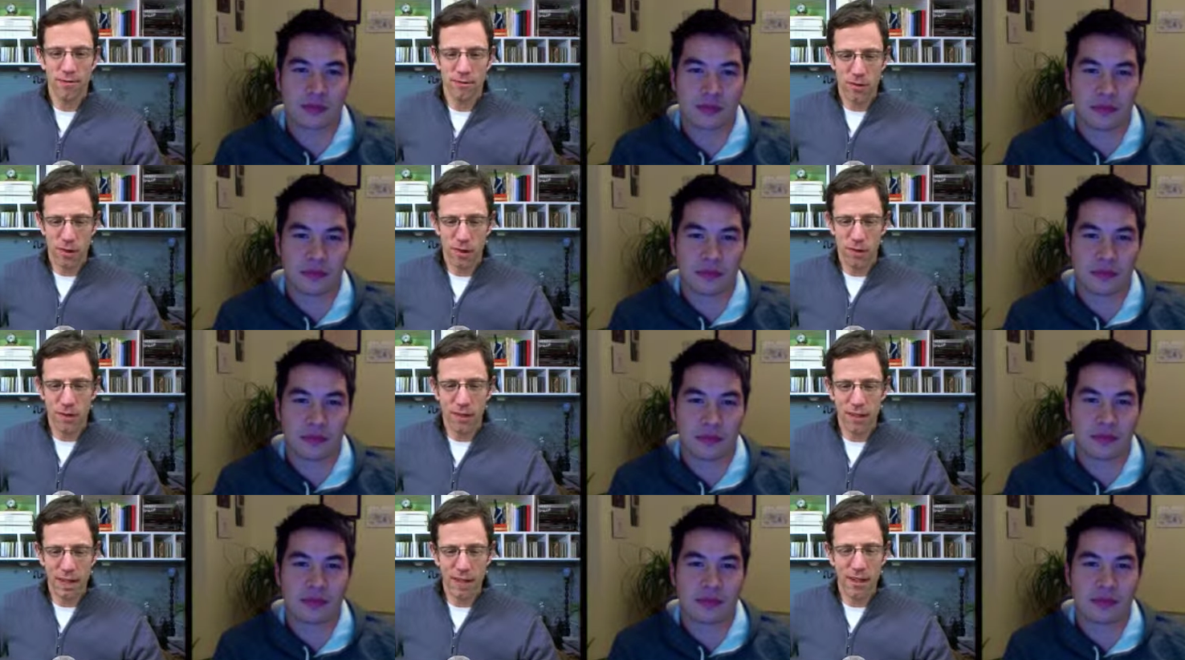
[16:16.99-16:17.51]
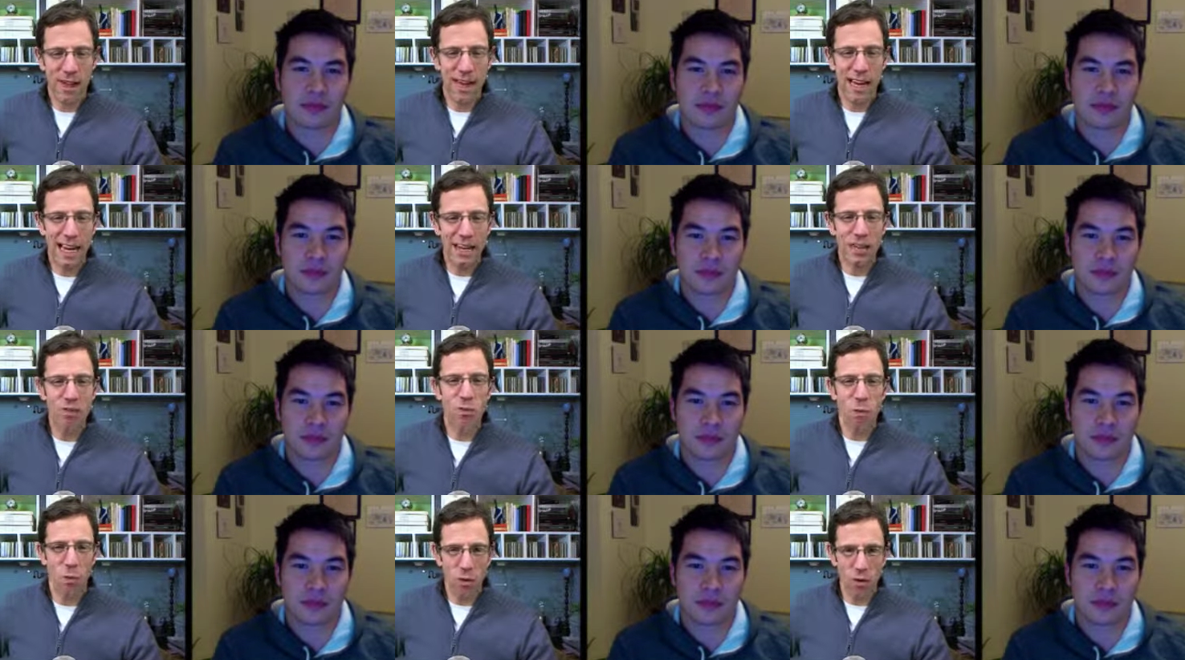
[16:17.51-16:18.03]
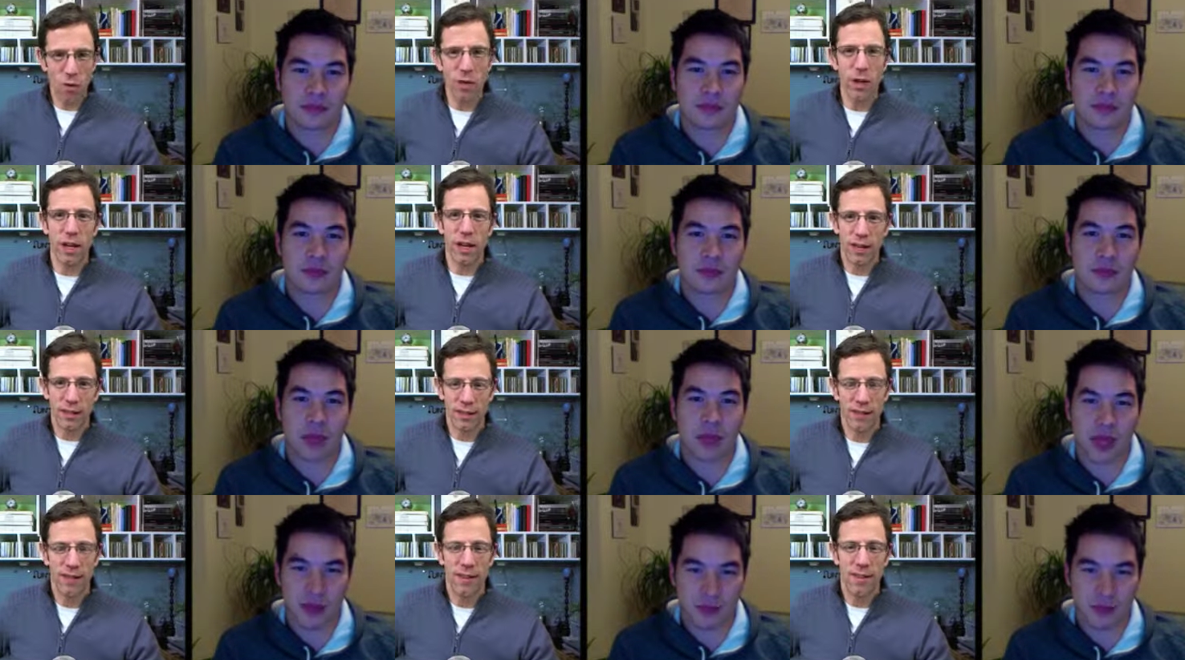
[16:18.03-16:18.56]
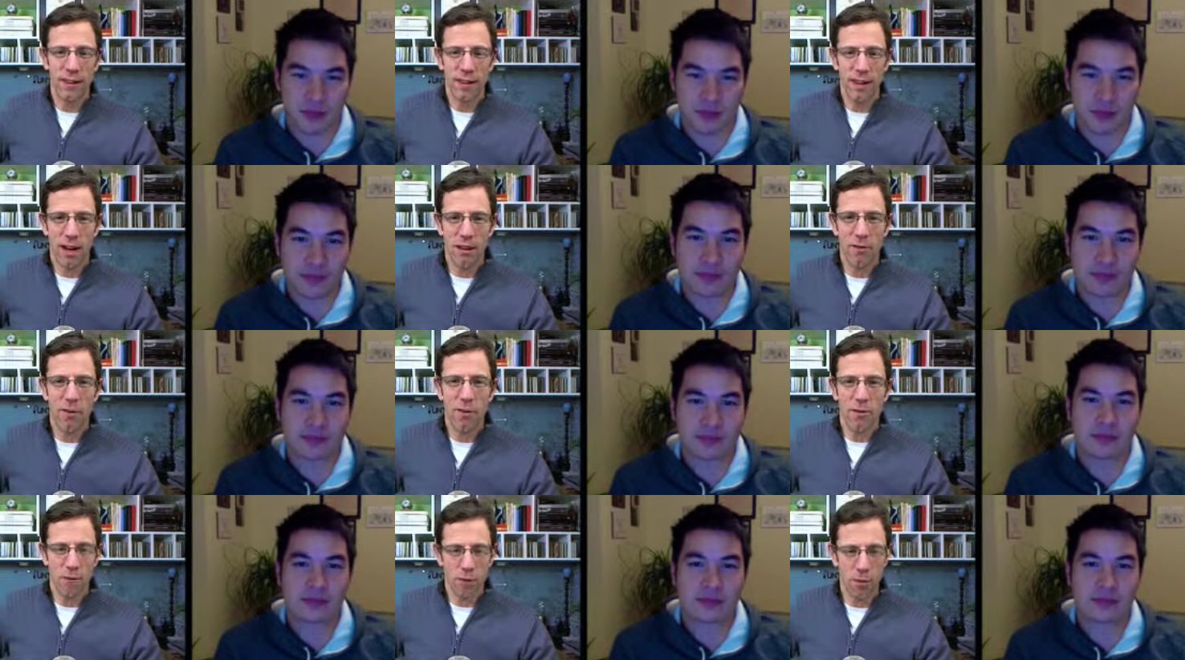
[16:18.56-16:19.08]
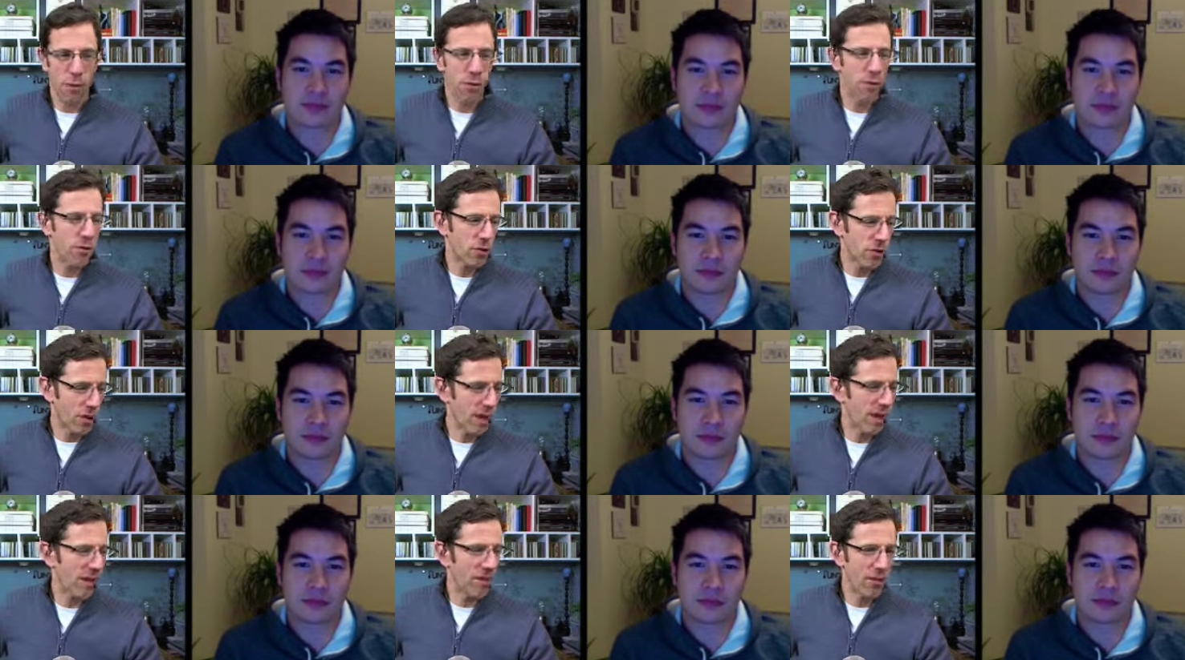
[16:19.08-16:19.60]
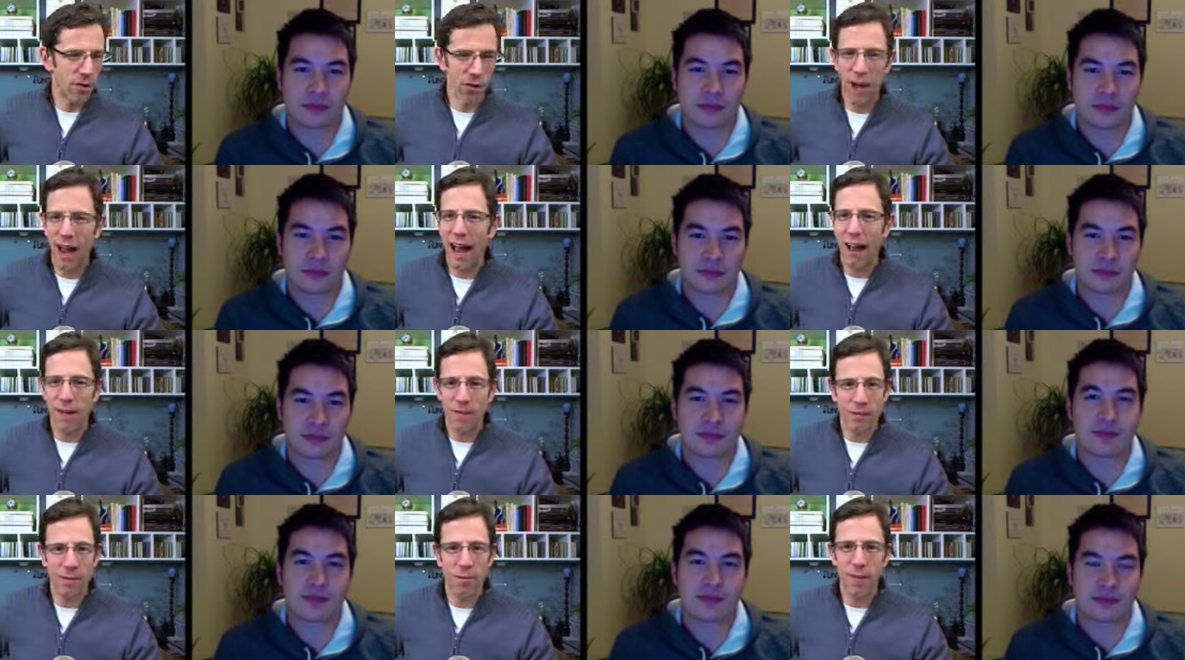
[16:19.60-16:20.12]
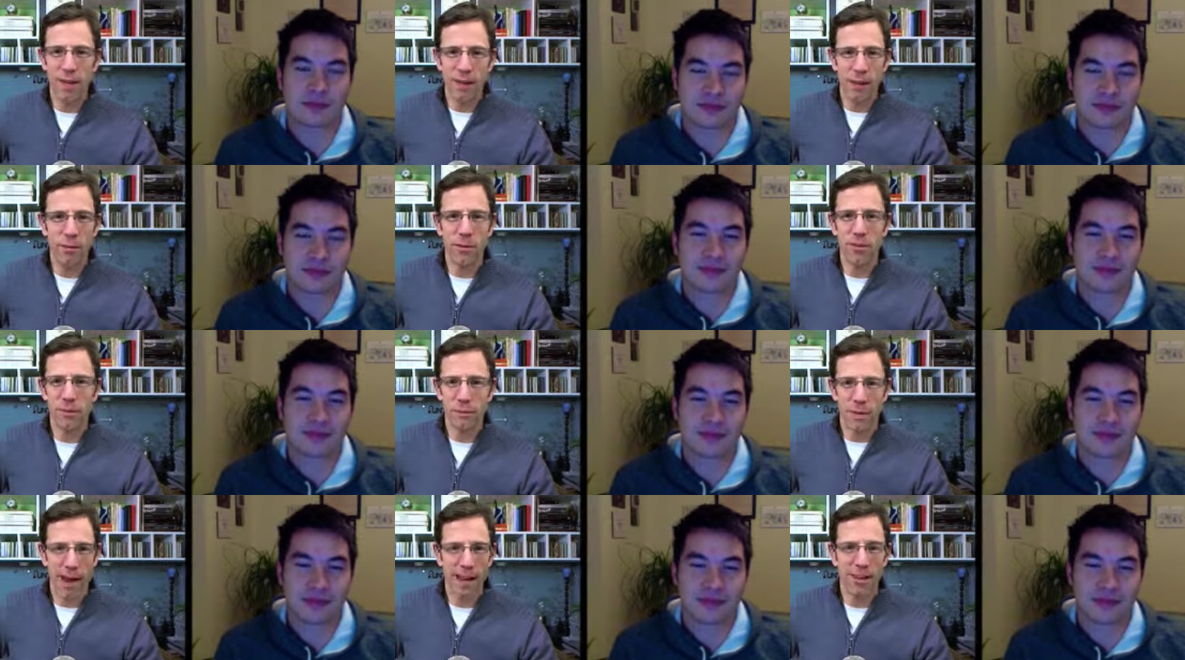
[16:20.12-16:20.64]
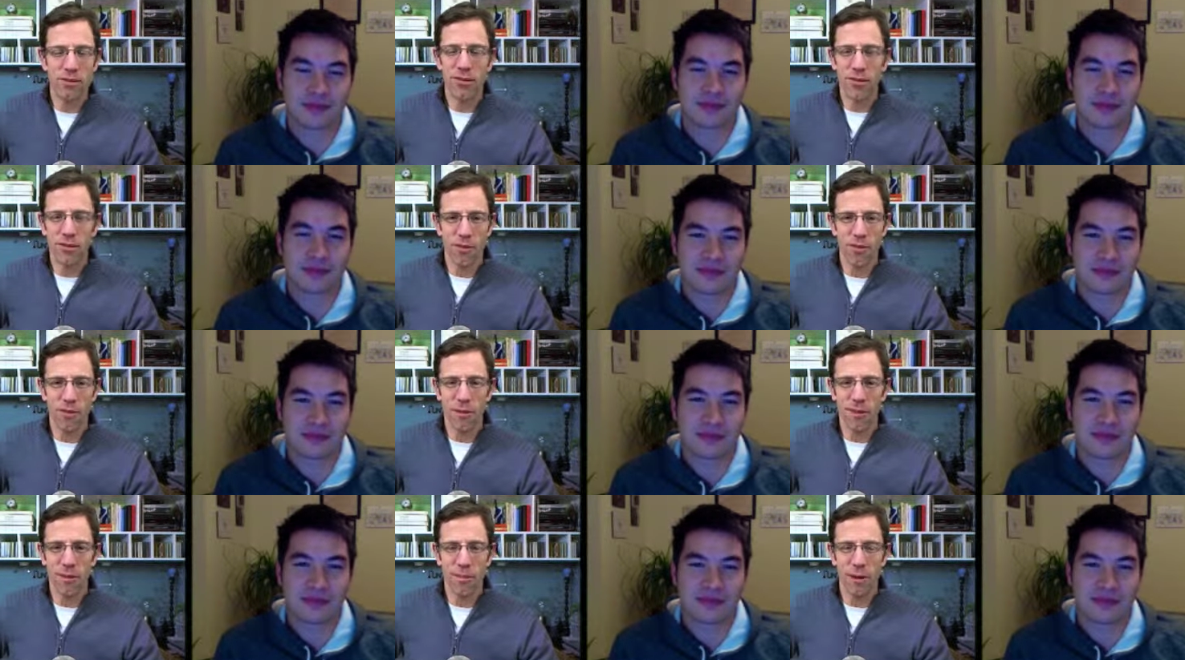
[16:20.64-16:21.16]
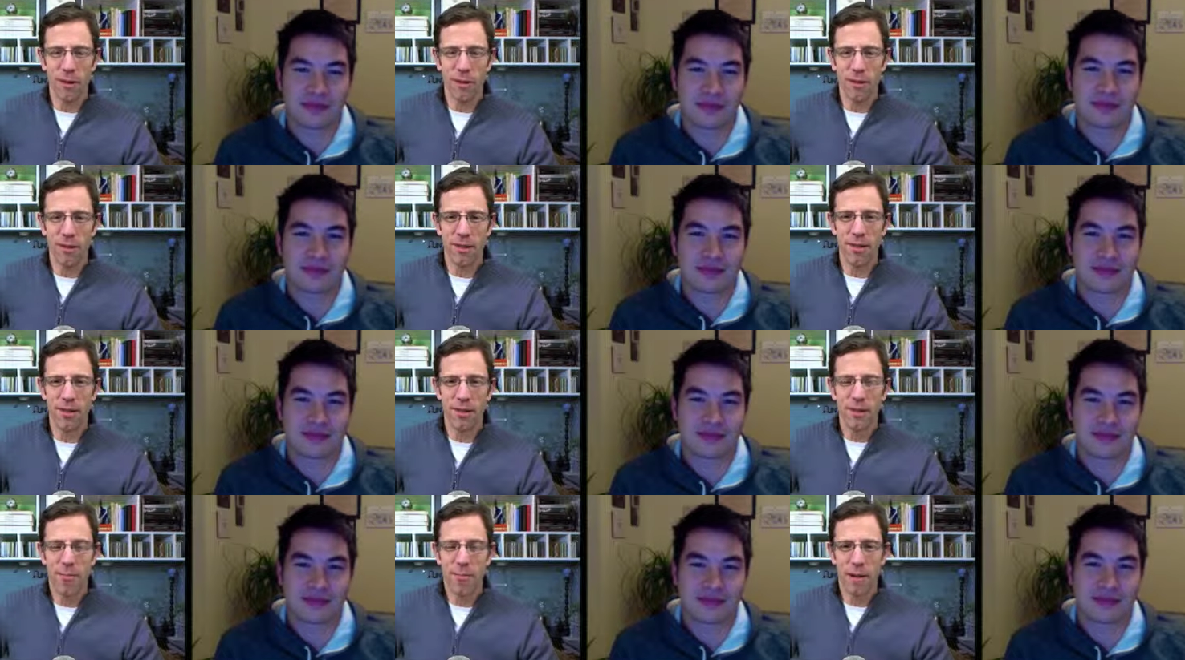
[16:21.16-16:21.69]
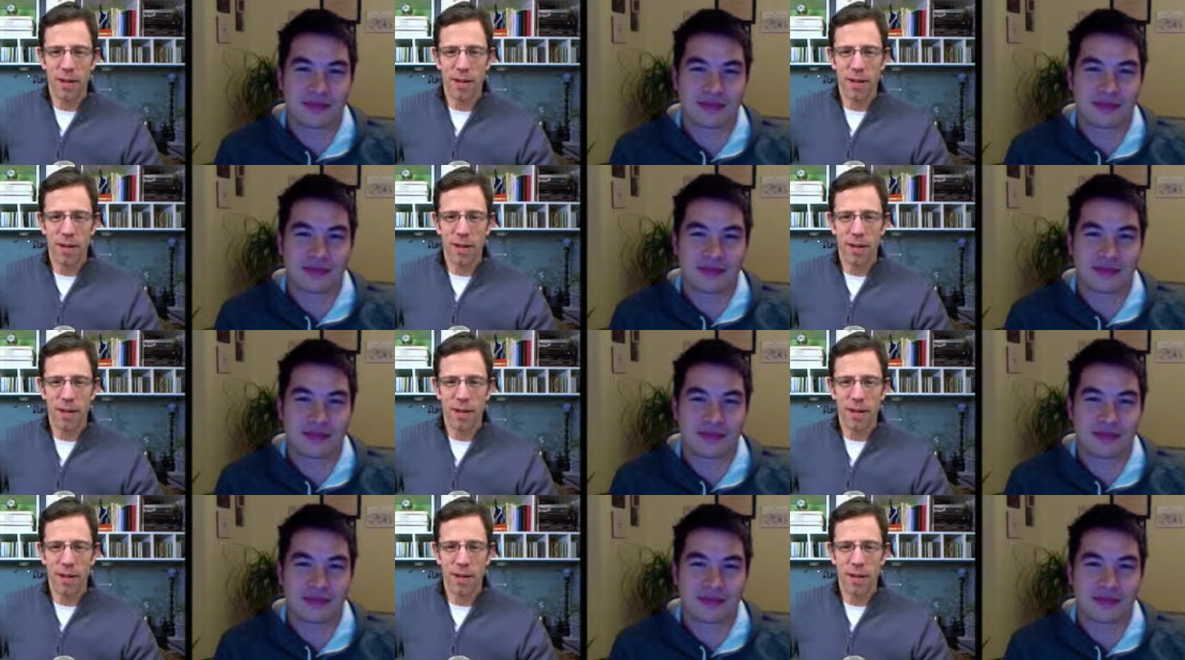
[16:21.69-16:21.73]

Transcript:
Speaker 1: So it is worthy of the fourth skill you have to be able to master in order to be able to